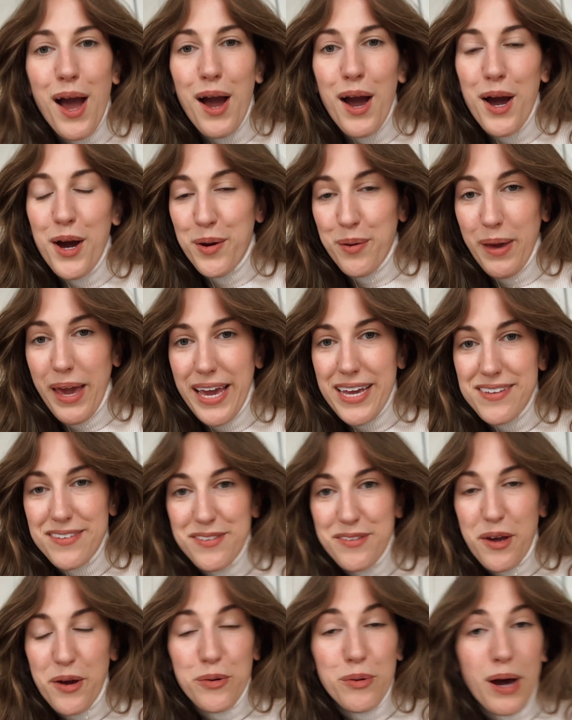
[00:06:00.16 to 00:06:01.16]
Okay,
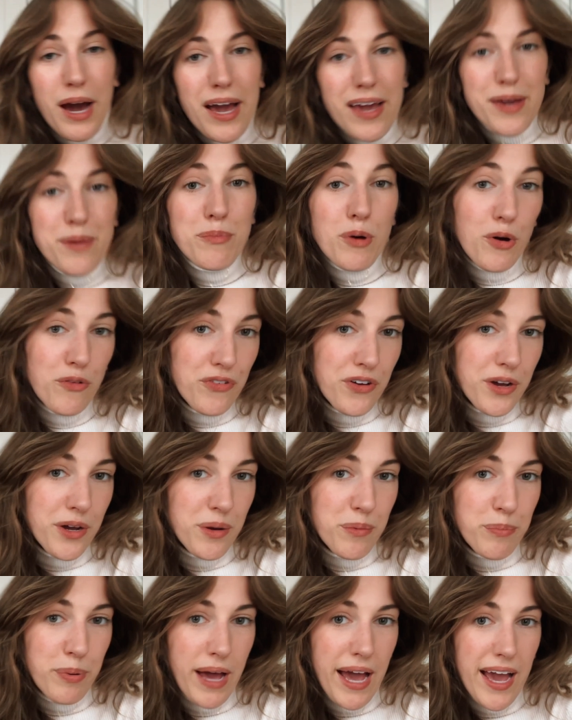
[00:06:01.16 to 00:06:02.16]
so I'm
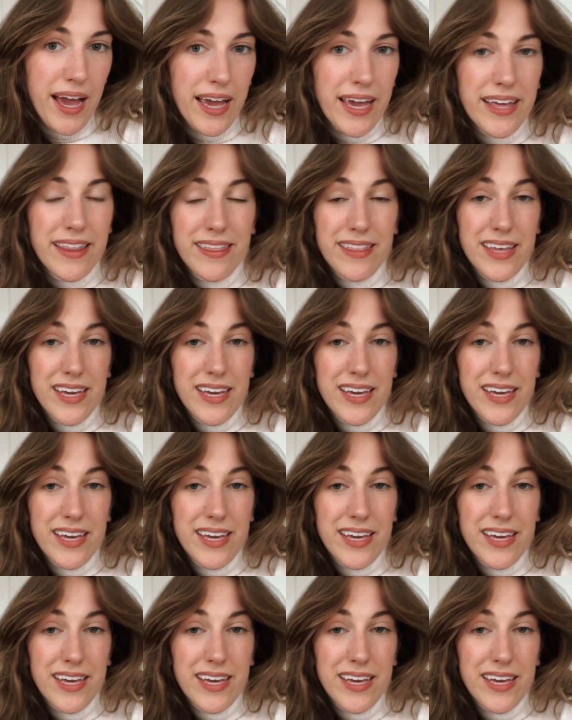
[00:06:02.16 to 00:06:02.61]
over by the